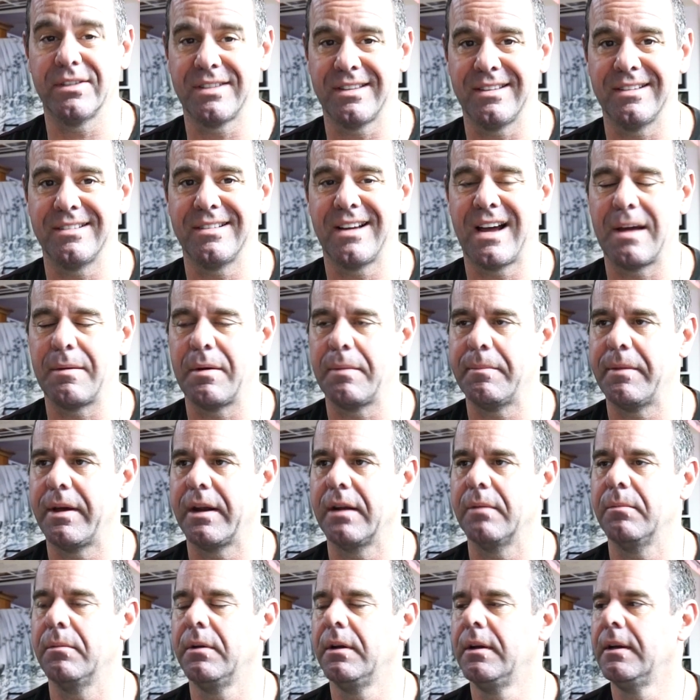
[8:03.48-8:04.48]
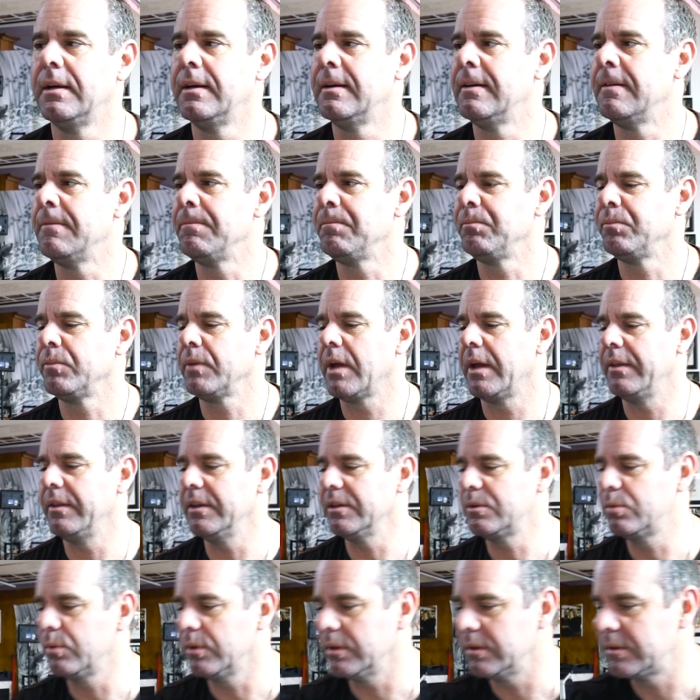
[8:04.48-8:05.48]
at the time I met him. And
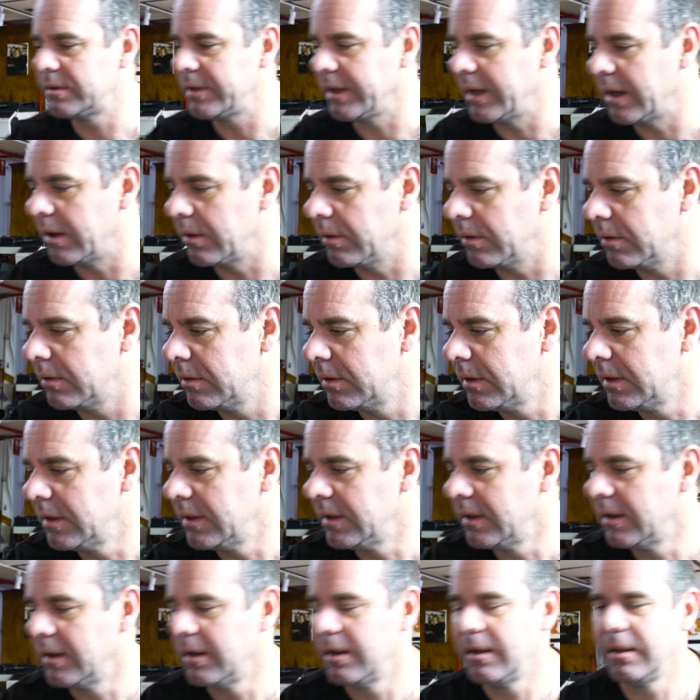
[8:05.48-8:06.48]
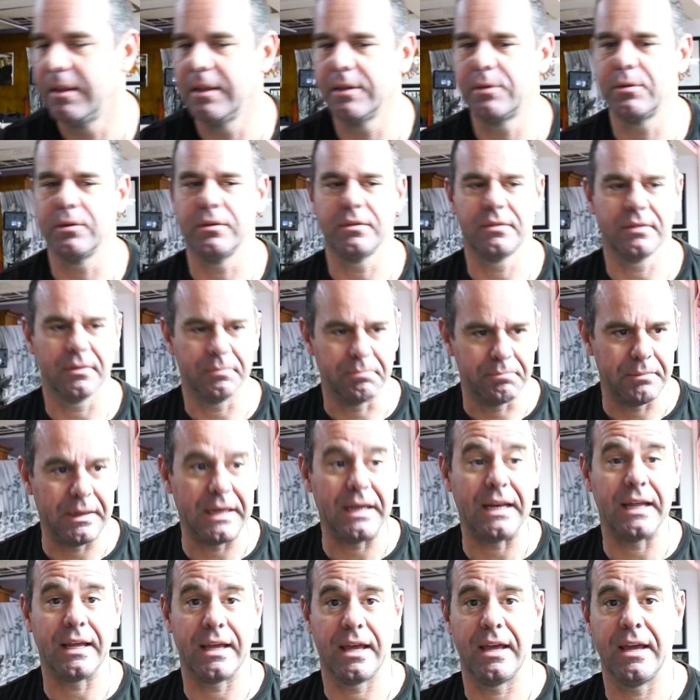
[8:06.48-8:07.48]
this was
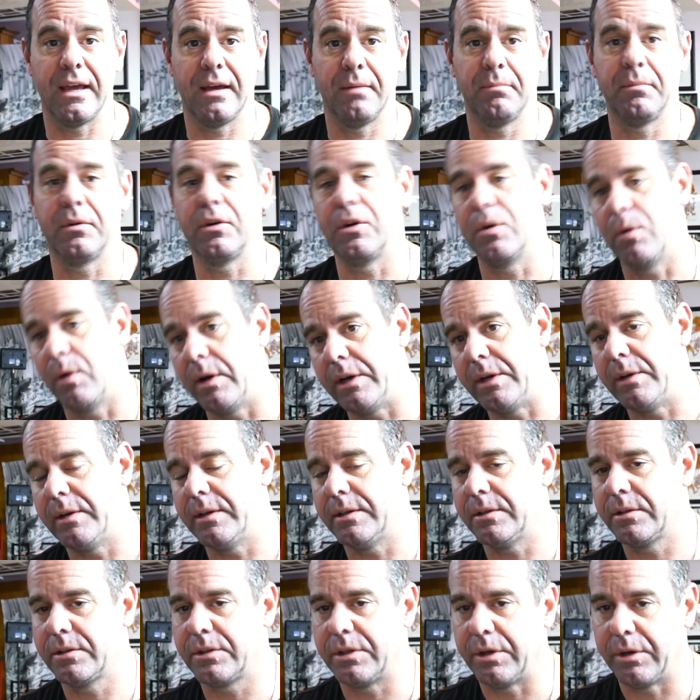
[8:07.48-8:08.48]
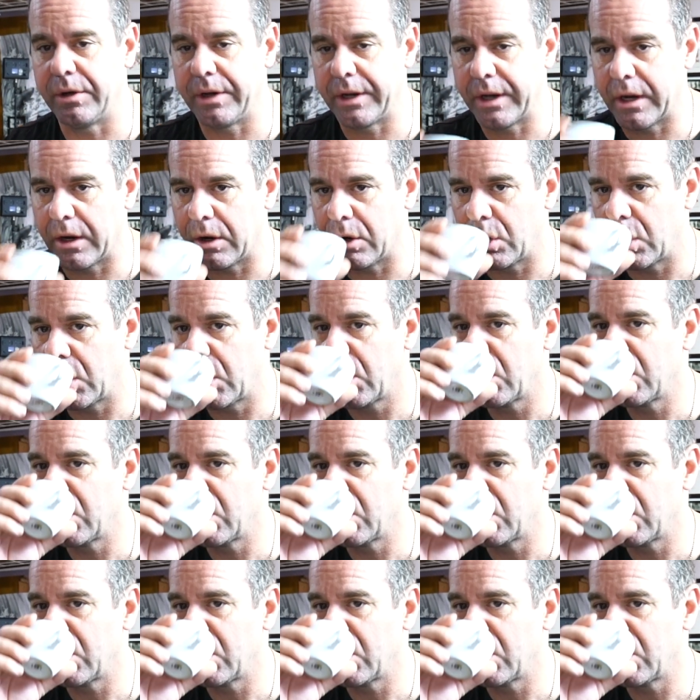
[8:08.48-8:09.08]
meeting him and going to his studio,